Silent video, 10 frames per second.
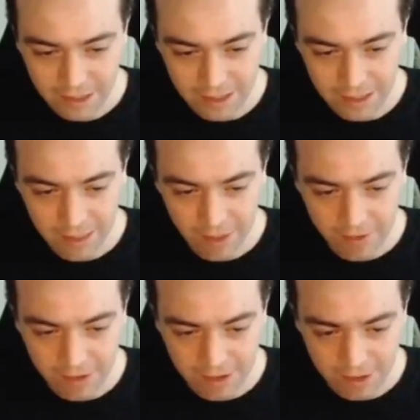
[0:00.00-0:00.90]
I'm going
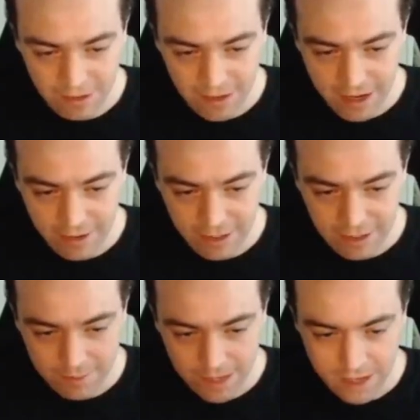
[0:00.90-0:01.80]
to turn around,
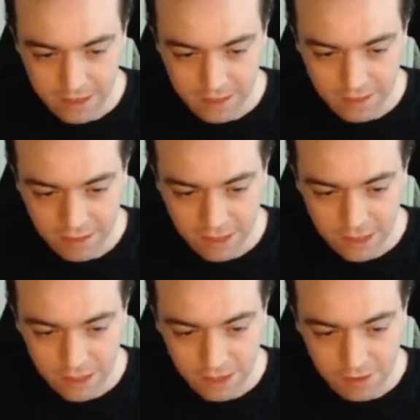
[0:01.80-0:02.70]
that's bad.
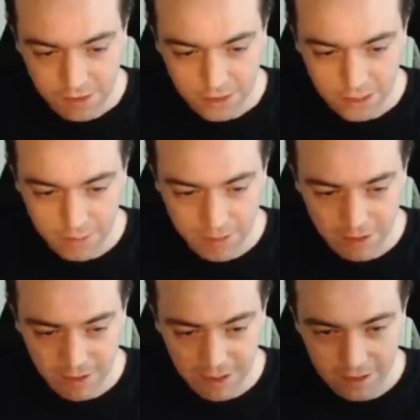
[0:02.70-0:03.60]
Or just keep
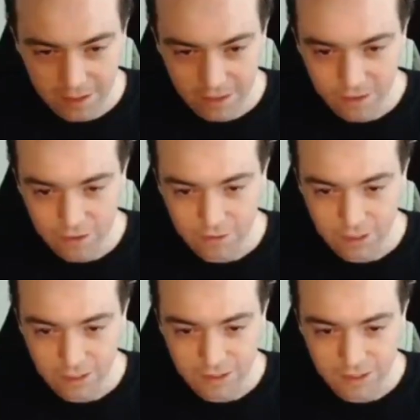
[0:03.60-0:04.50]
going, that also
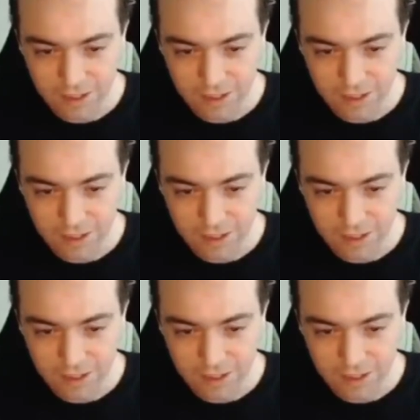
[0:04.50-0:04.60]
works.